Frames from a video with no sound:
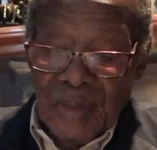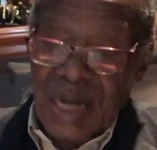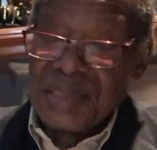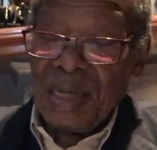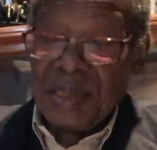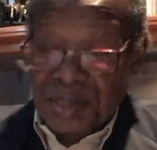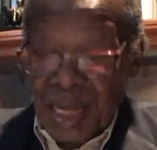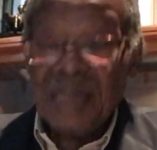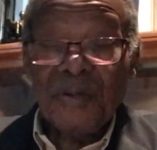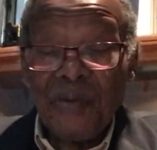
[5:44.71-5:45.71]
As a
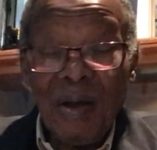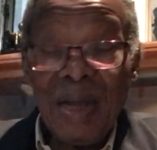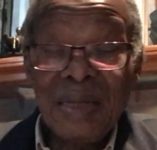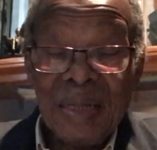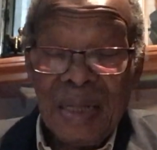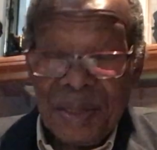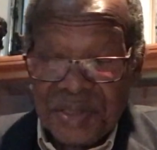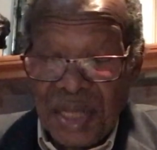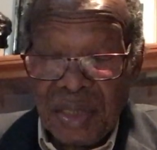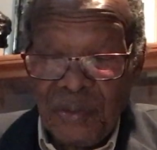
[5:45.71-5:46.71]

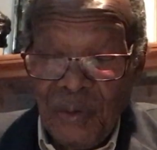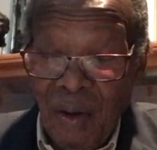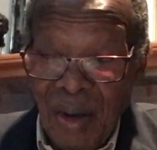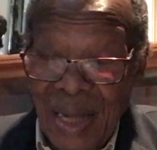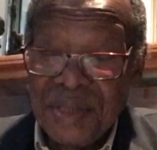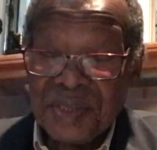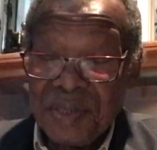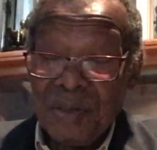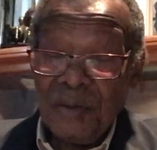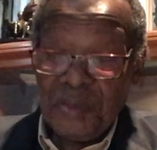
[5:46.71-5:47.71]
result of our
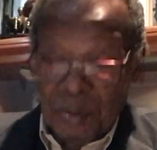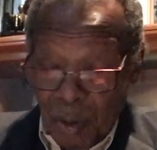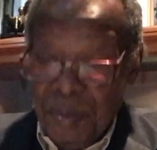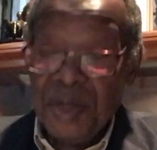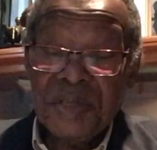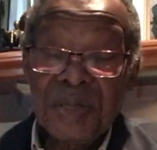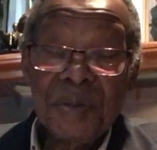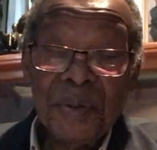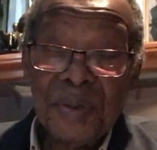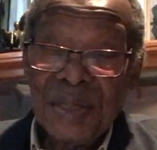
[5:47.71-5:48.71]
action of the community
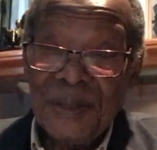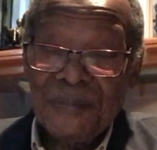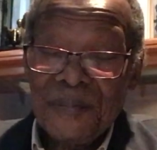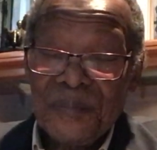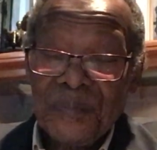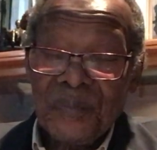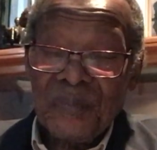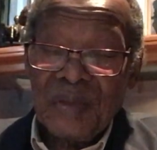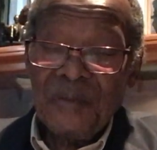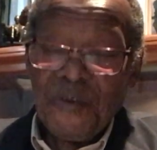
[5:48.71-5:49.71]
in Lundi,
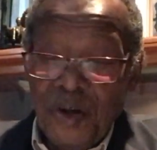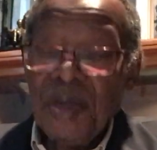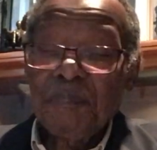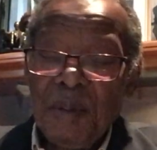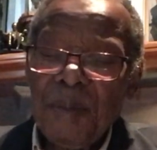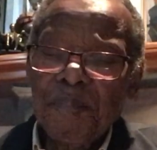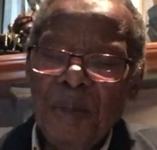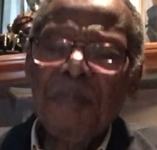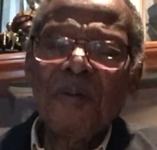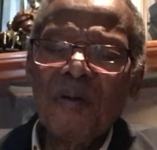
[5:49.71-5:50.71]
the following
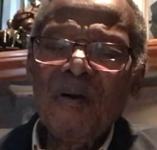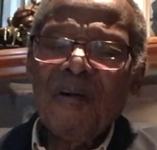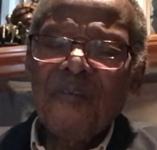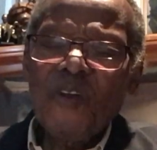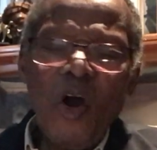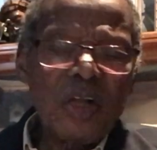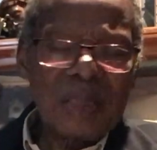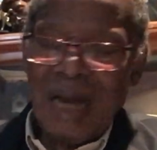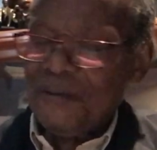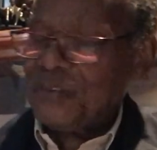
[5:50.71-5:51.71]
people
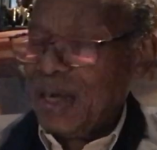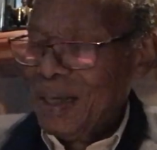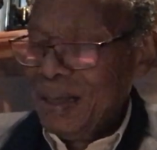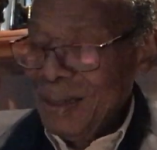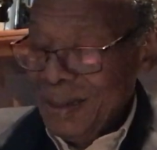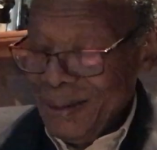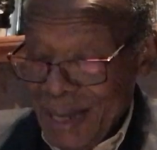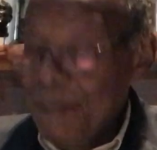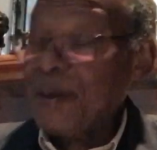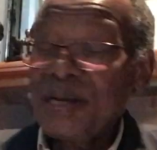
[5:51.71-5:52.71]
flocked after
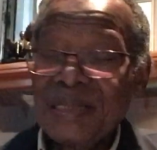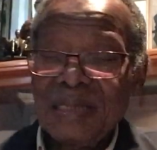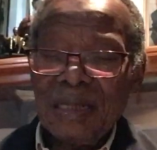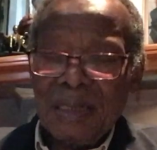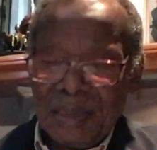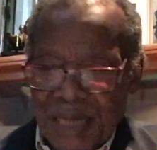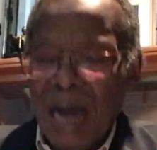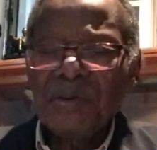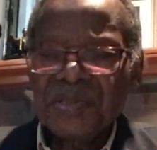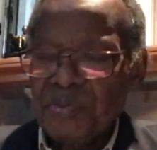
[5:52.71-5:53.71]
neighboring
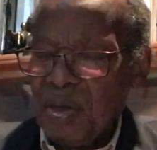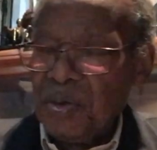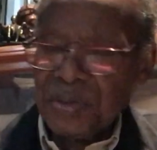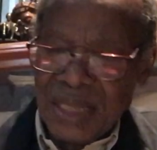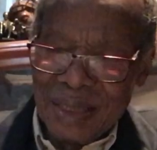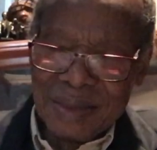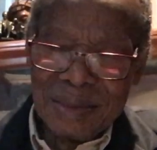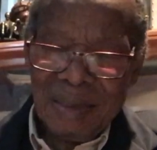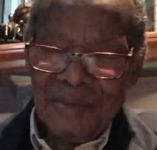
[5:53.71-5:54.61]
towns were looted